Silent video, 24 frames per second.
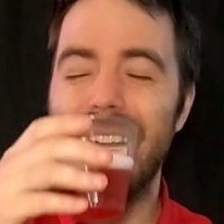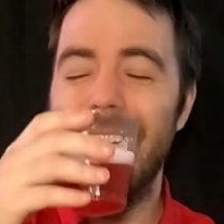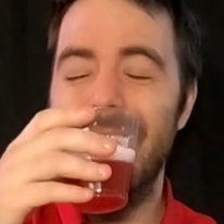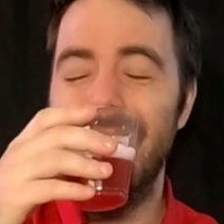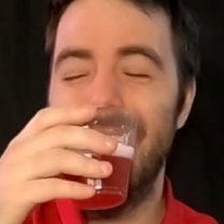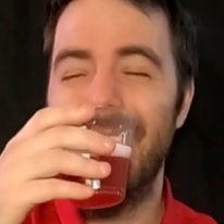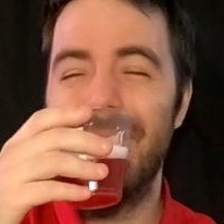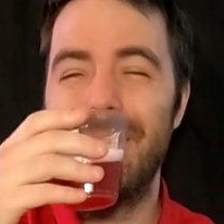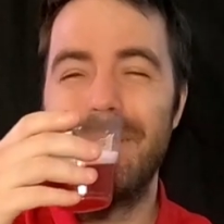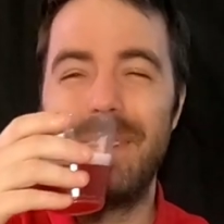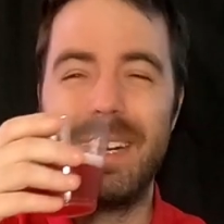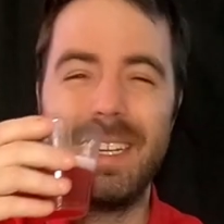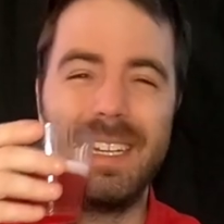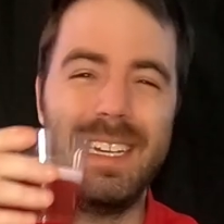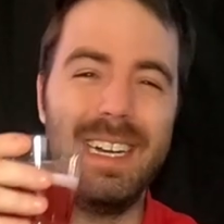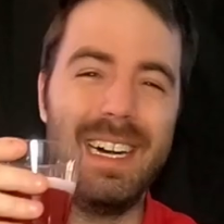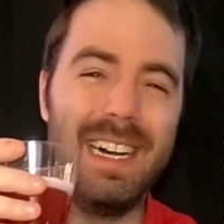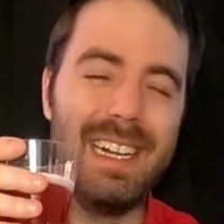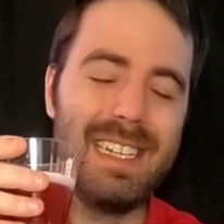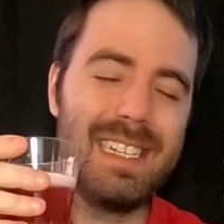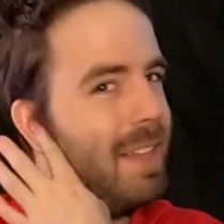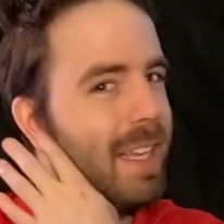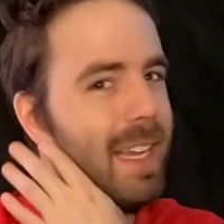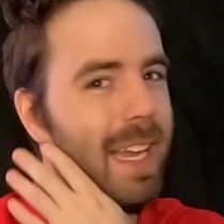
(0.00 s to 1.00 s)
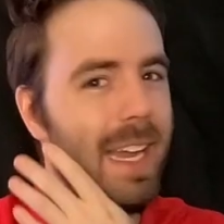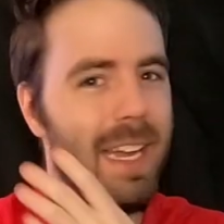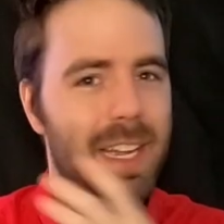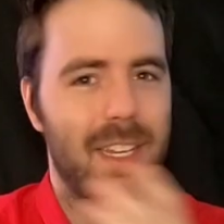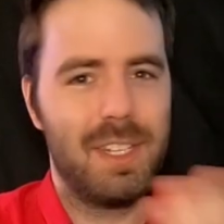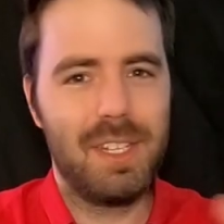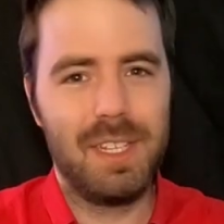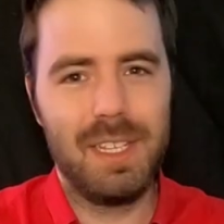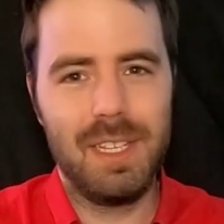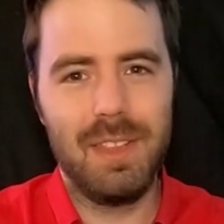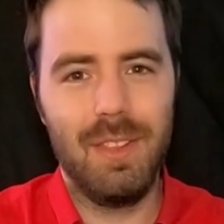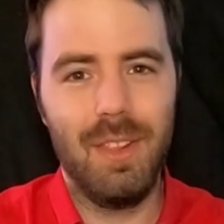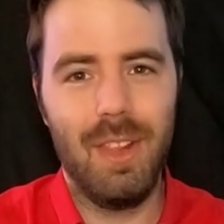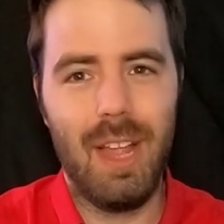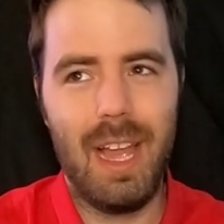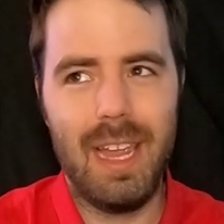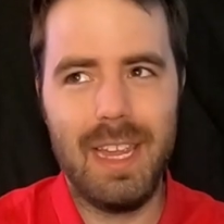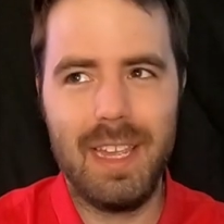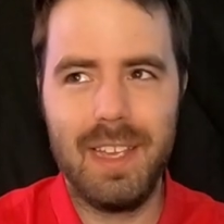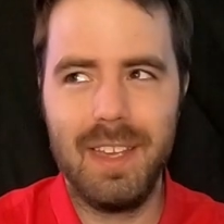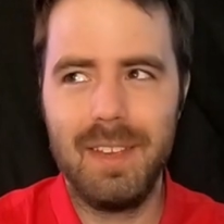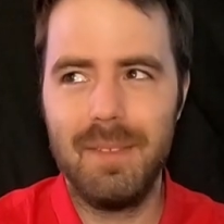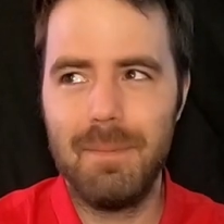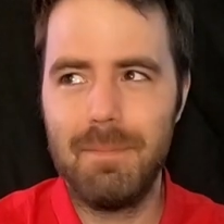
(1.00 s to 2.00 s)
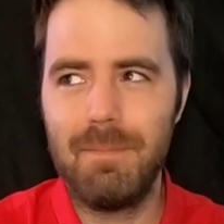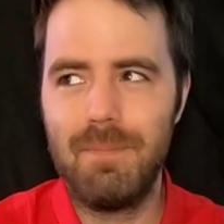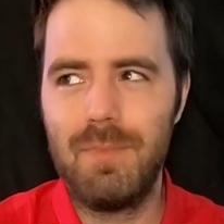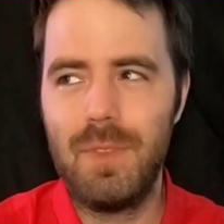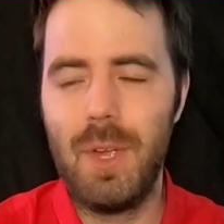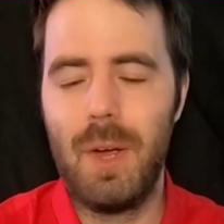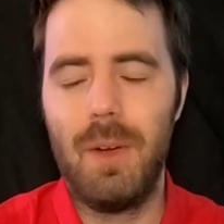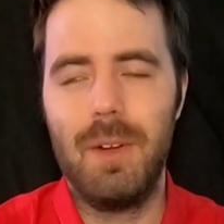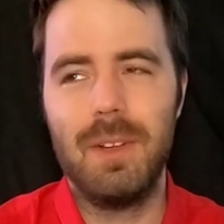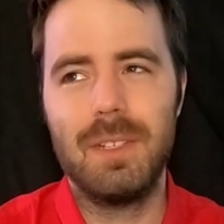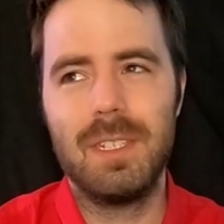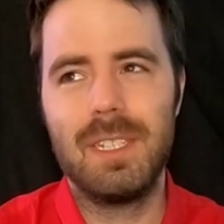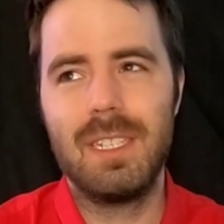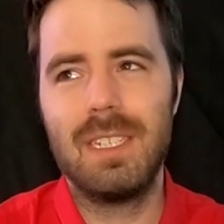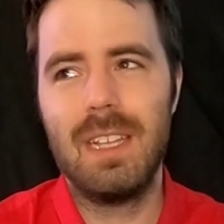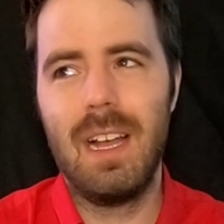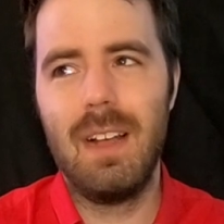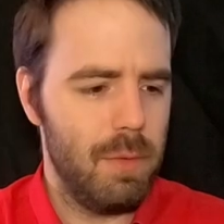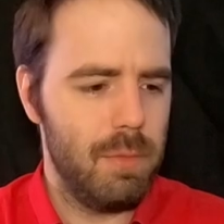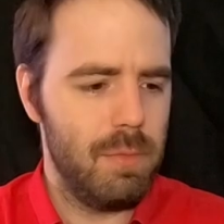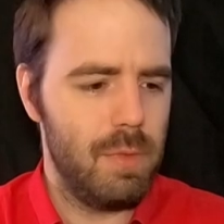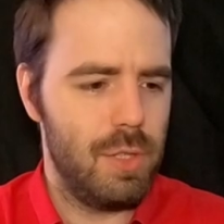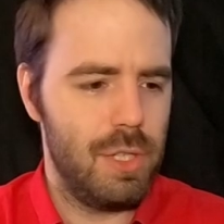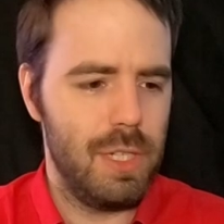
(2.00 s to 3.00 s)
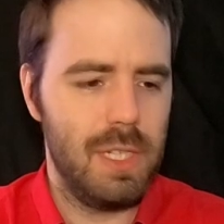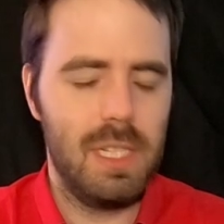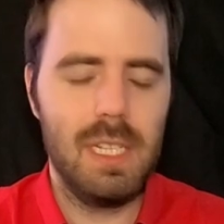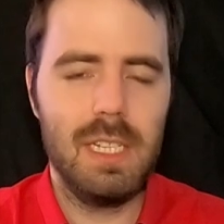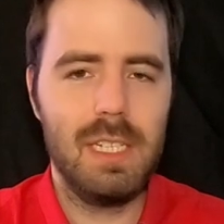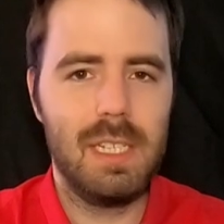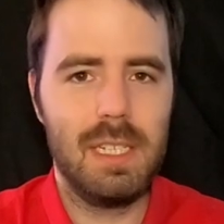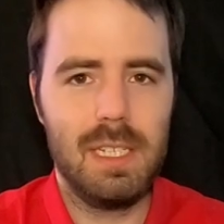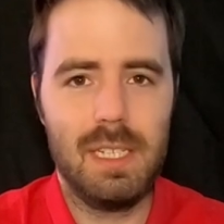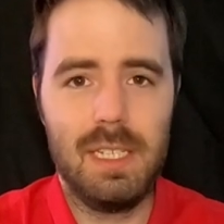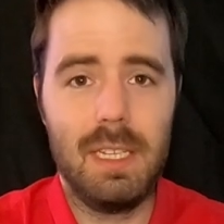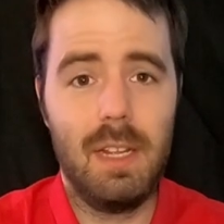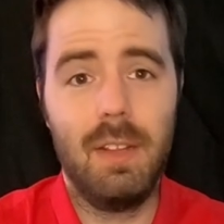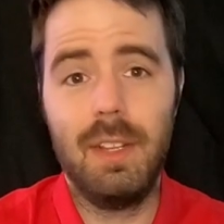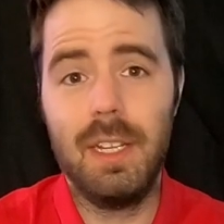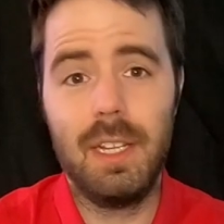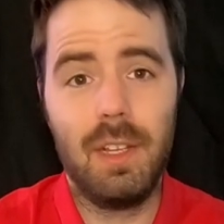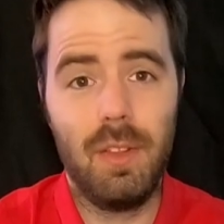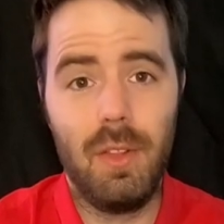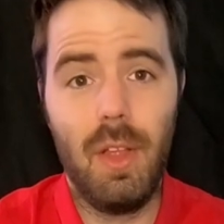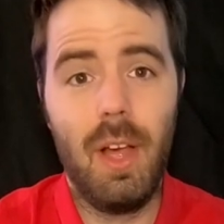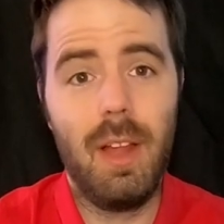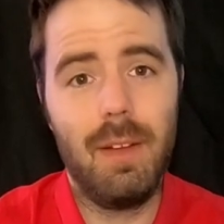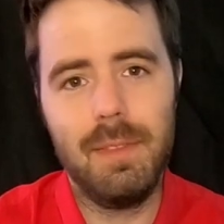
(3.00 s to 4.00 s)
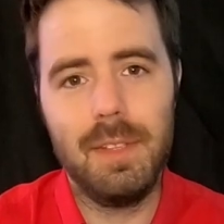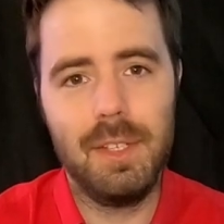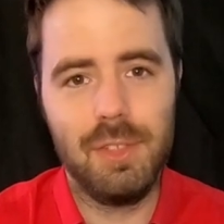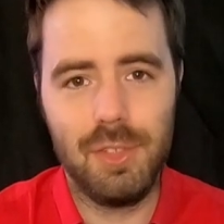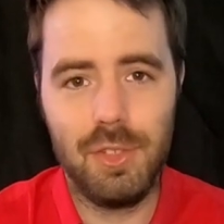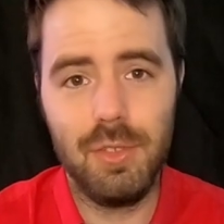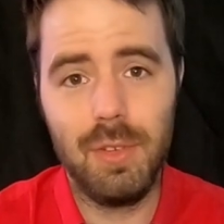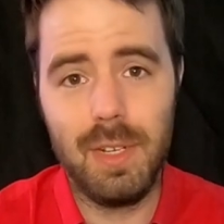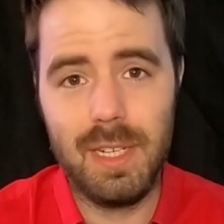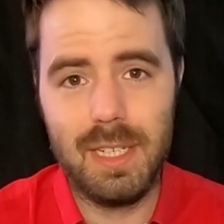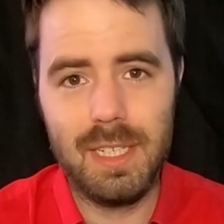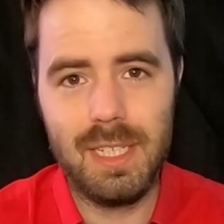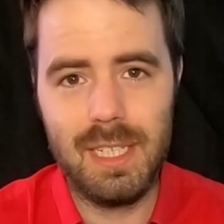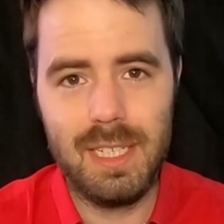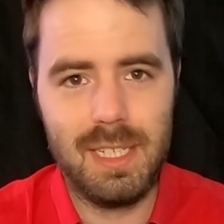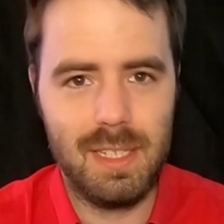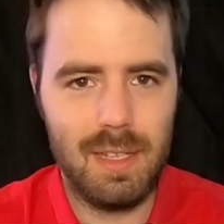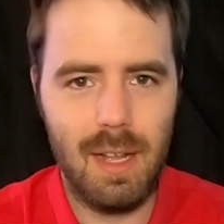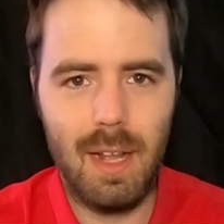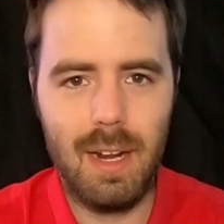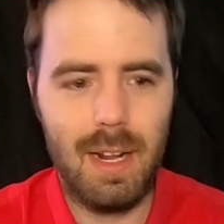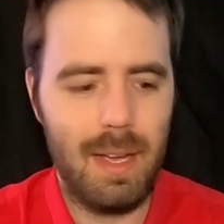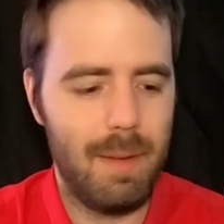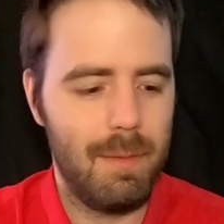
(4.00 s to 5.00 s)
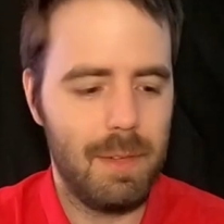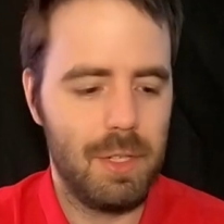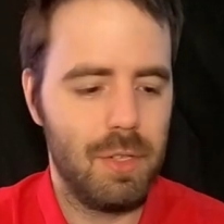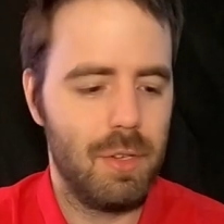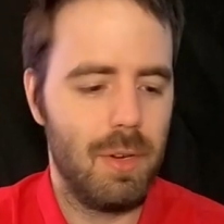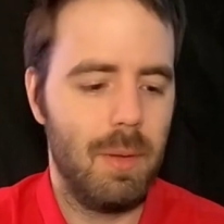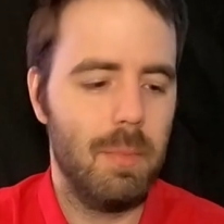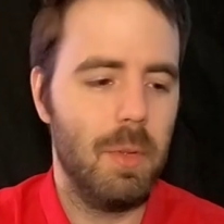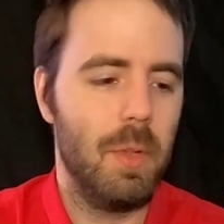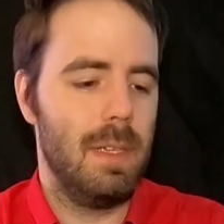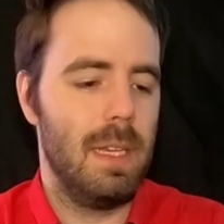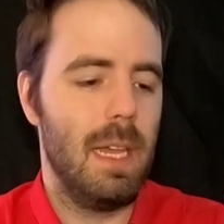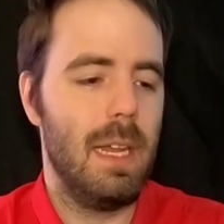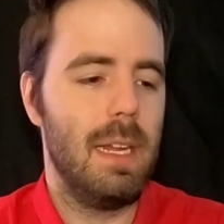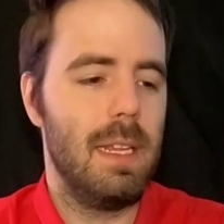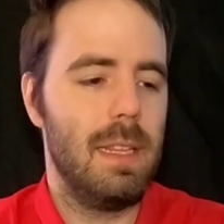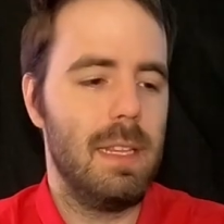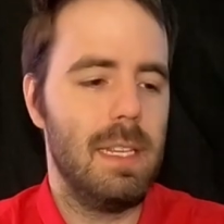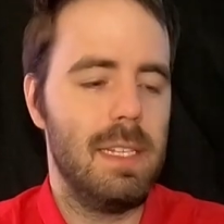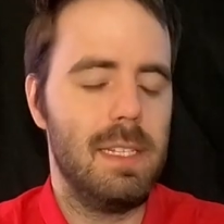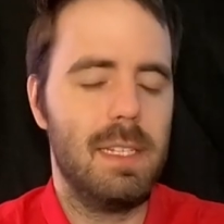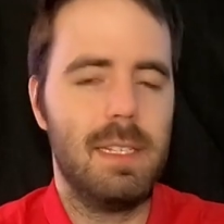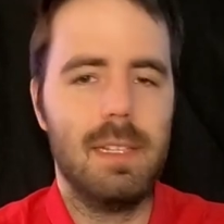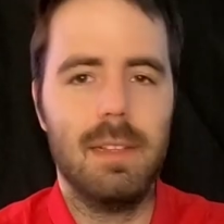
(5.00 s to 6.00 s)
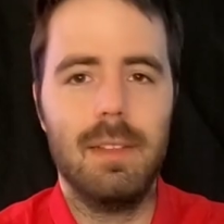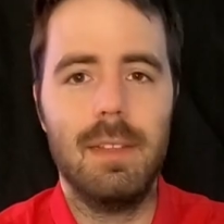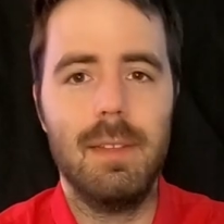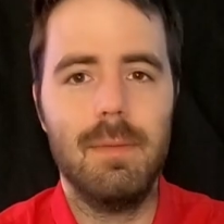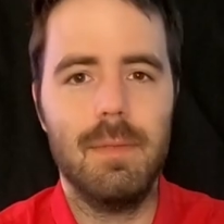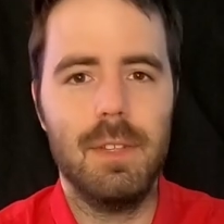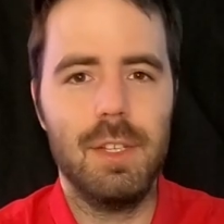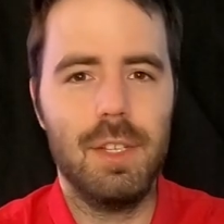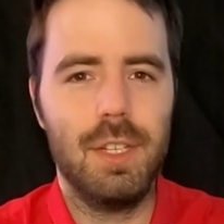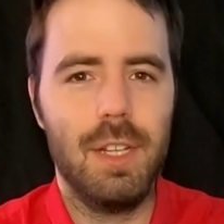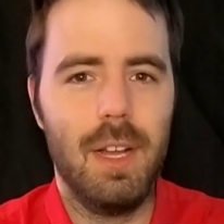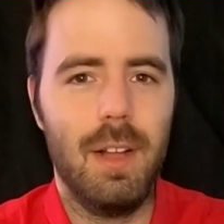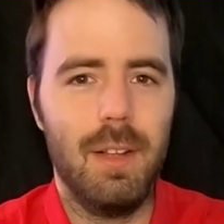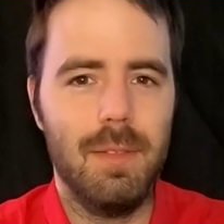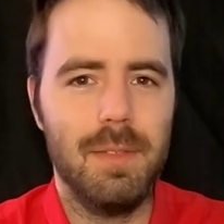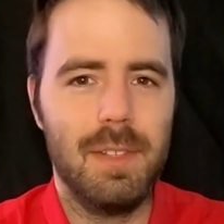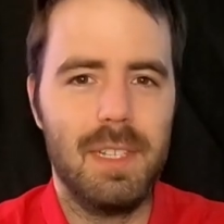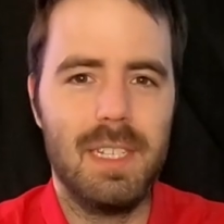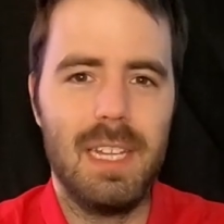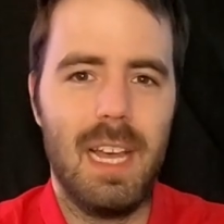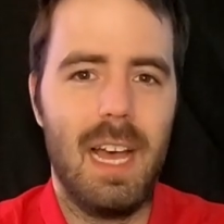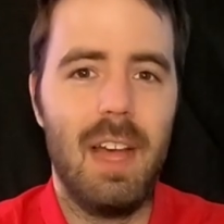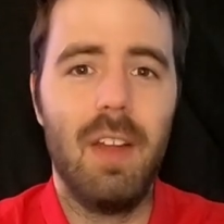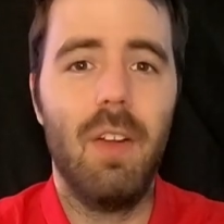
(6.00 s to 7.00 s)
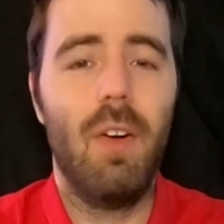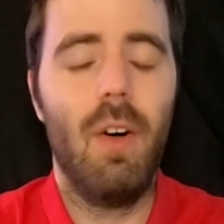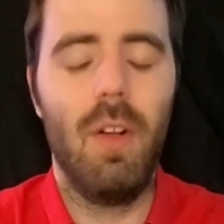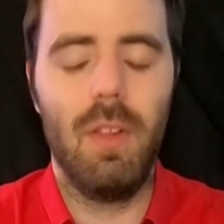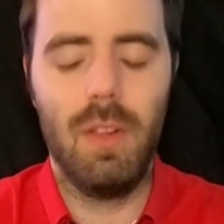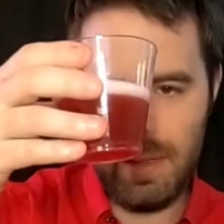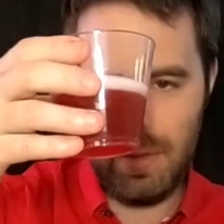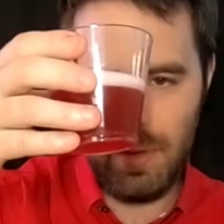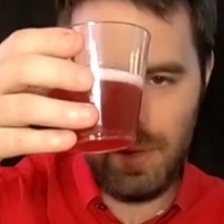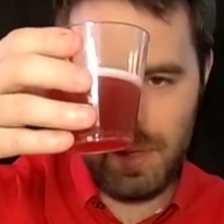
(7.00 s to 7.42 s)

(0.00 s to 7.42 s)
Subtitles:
Oh my gosh, I actually like tart stuff. GT's is selling a lot of these drinks. He's not having trouble getting these to leave the shelves at all.